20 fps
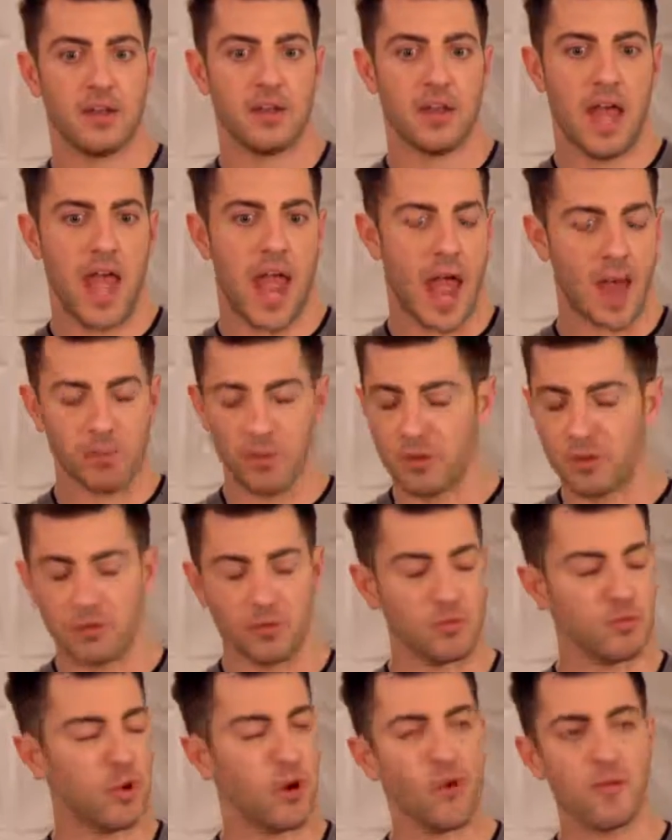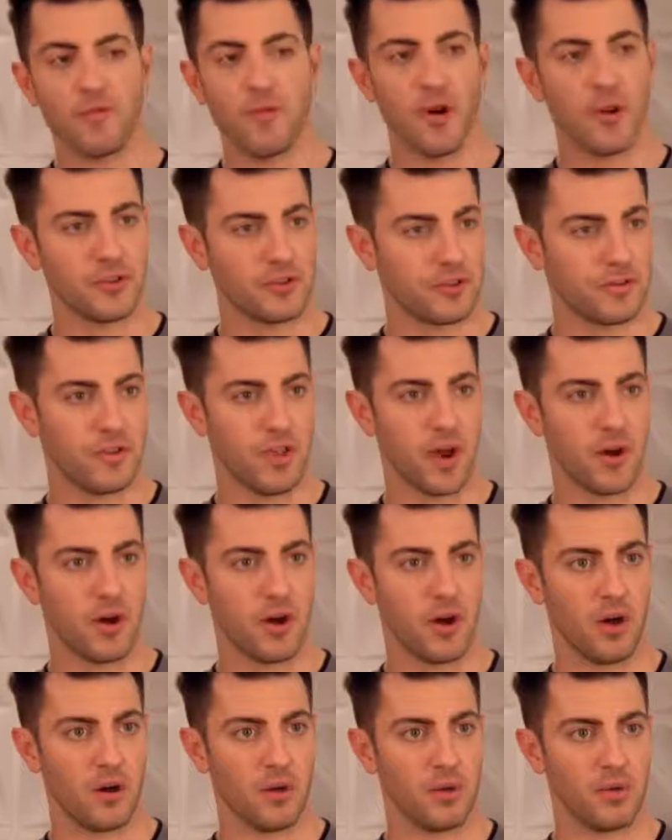happened through no fault of their
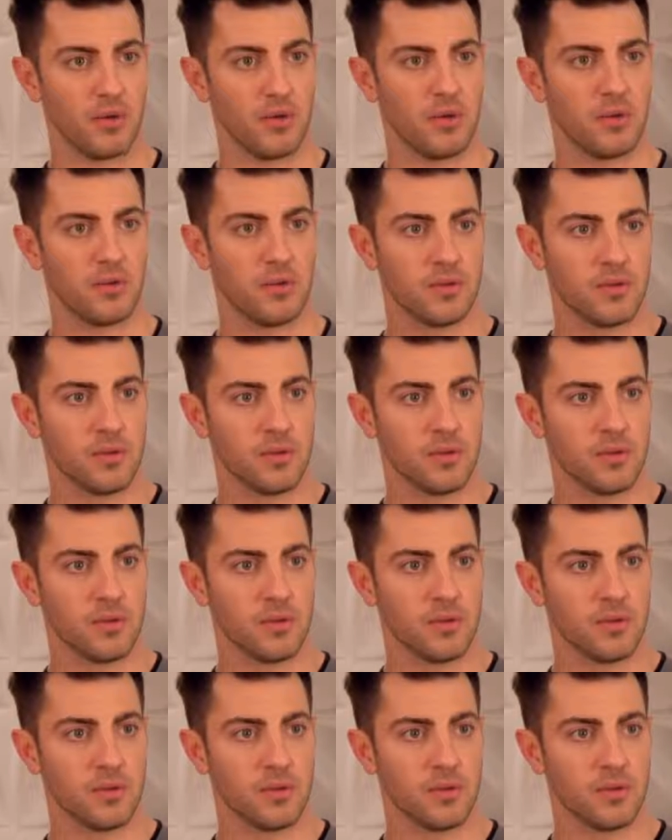own.